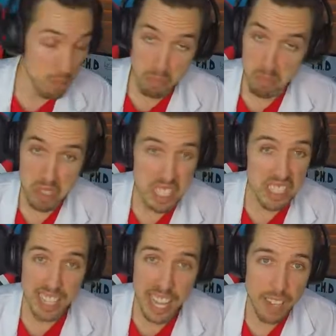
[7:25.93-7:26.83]
Decent
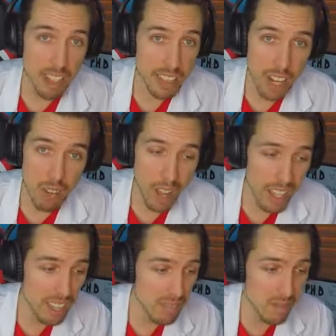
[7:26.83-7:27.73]
line right there, right?
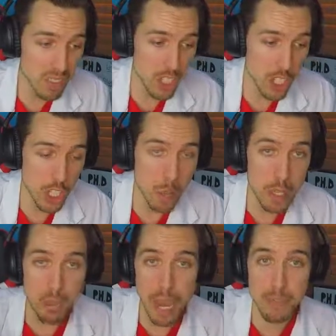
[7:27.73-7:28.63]
You
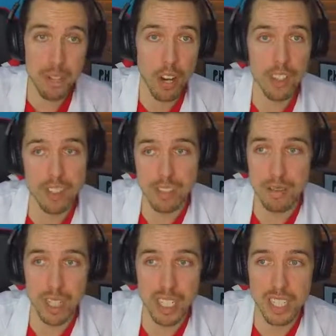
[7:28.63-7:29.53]
pop tarts,
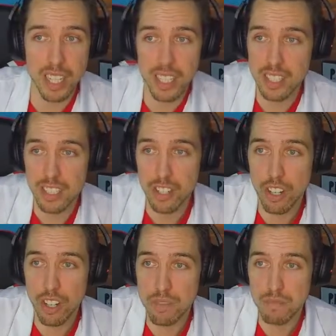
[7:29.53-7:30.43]
meaning that you're
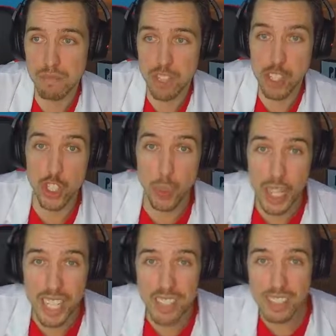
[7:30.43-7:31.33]
all
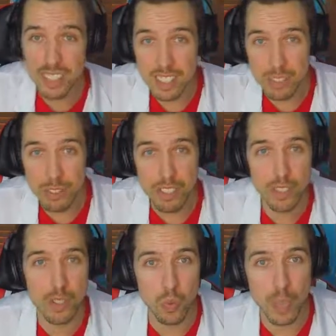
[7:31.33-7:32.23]
sweet little
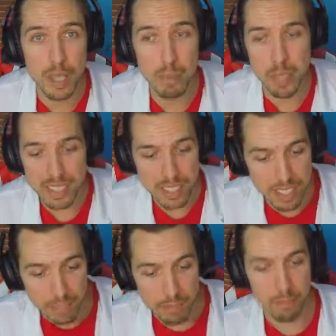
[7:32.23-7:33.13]
sweet pieces
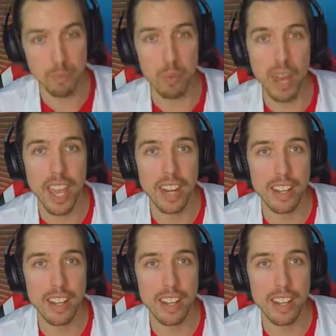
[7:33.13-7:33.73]
of bread,